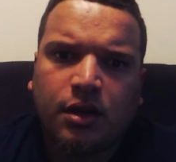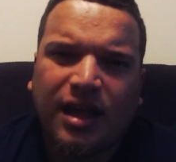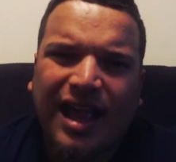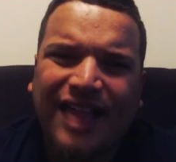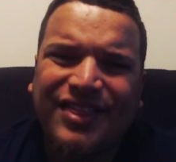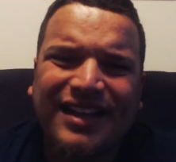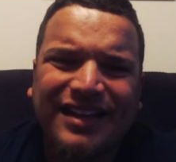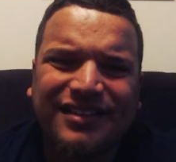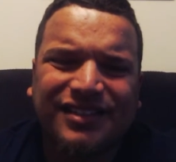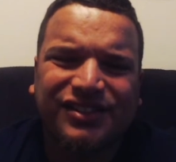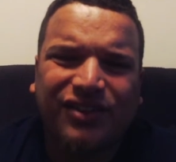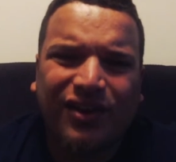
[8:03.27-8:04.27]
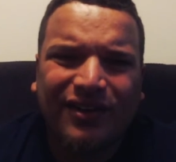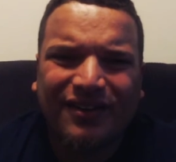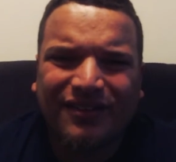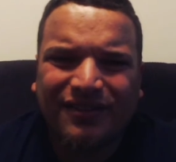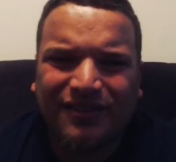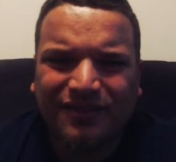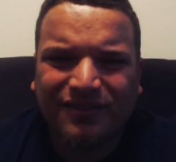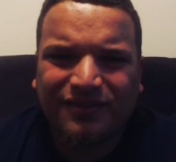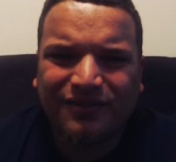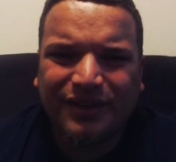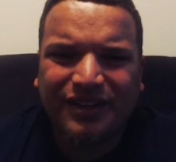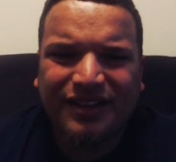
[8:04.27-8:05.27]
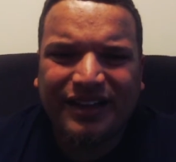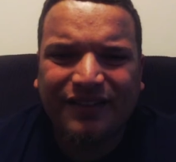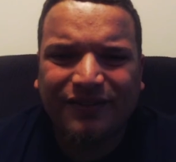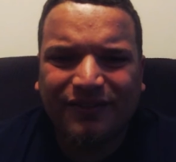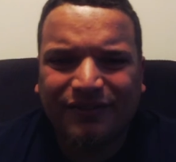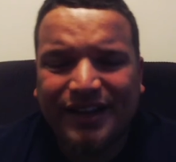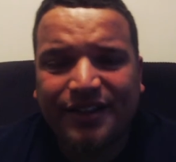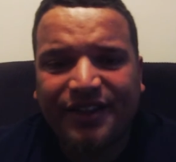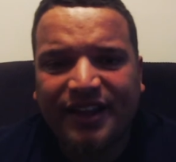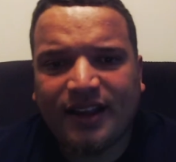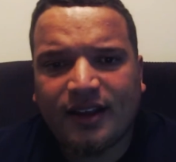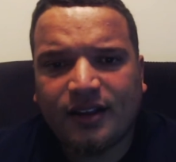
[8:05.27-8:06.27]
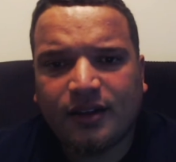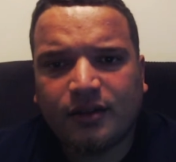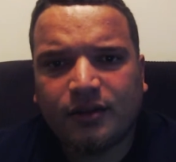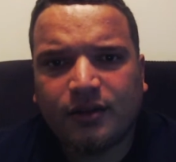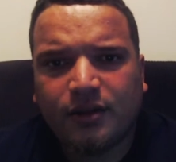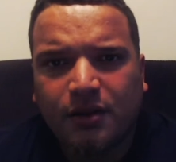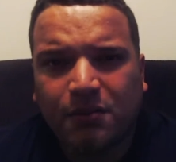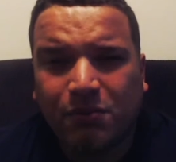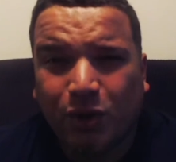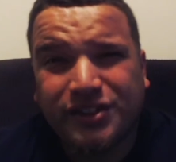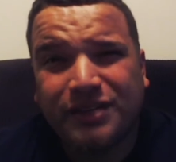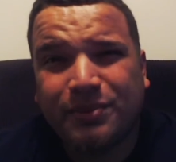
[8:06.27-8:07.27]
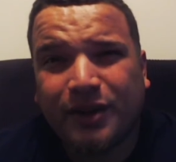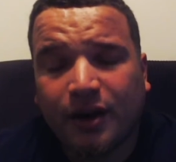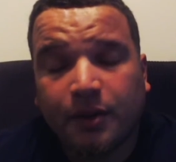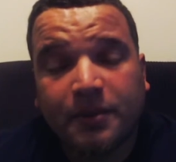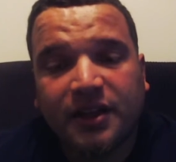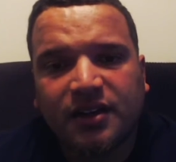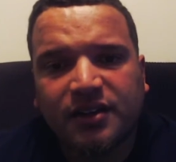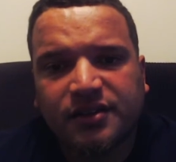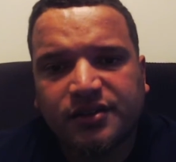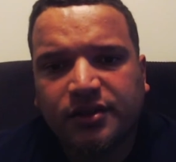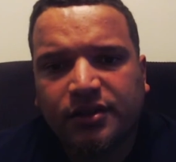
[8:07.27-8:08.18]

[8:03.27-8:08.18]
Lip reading: And they need to start really rethinking multiplayer, because